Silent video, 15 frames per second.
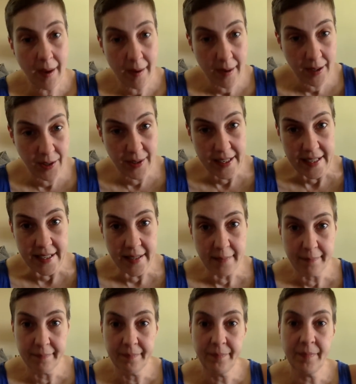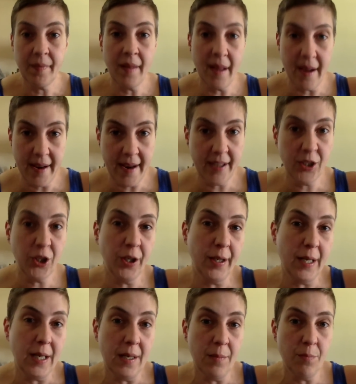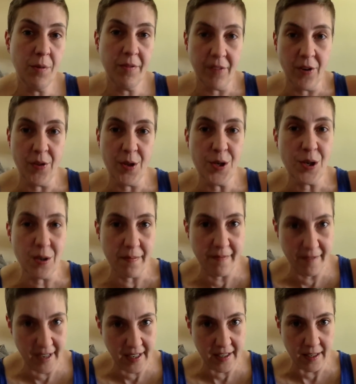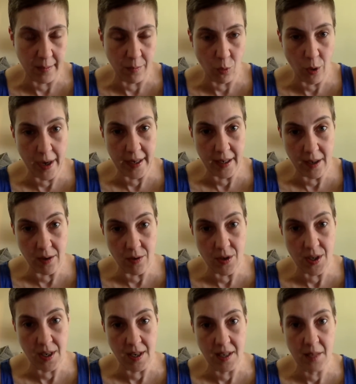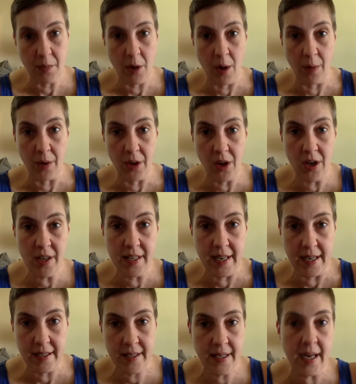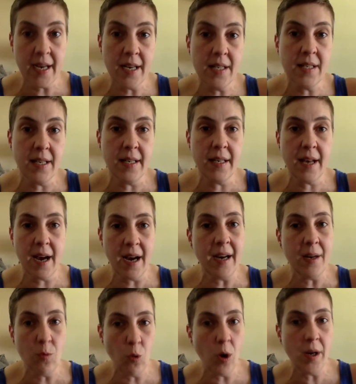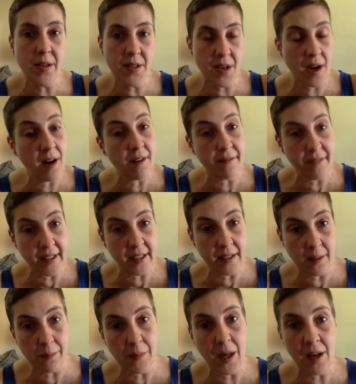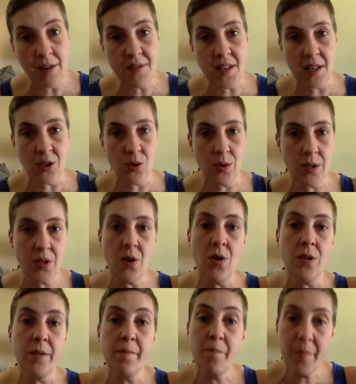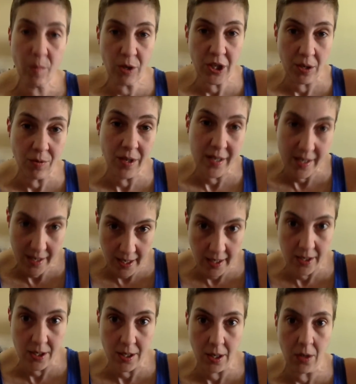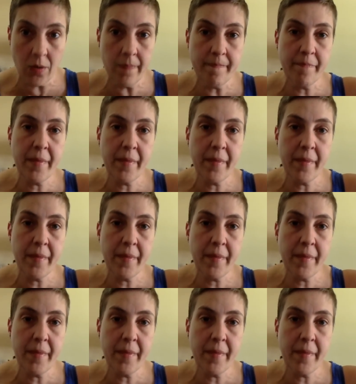Agreed. I actually prefer the term victim when used in its proper context, as in I was a victim of sexual assault, which I was ages ago.